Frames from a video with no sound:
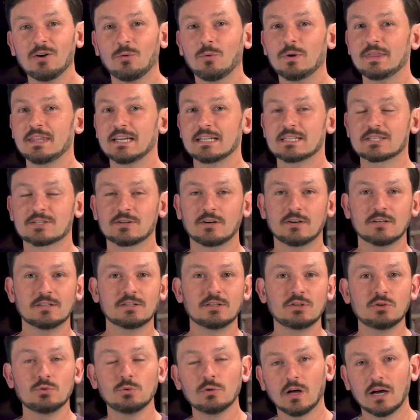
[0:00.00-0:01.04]
when they started
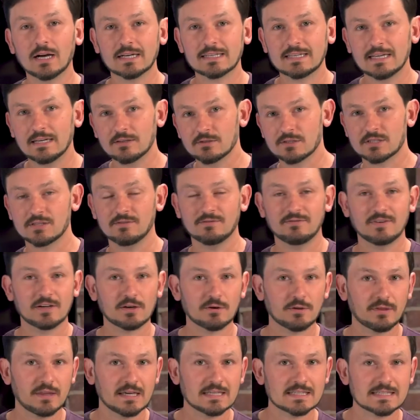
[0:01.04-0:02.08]
to do lockdowns to
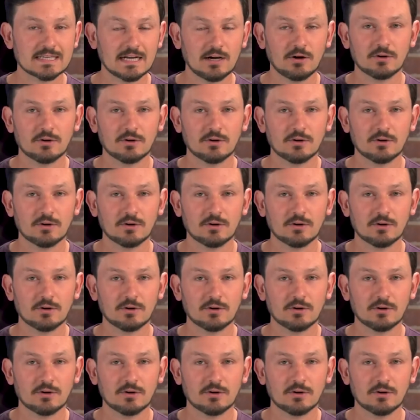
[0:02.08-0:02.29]
figure things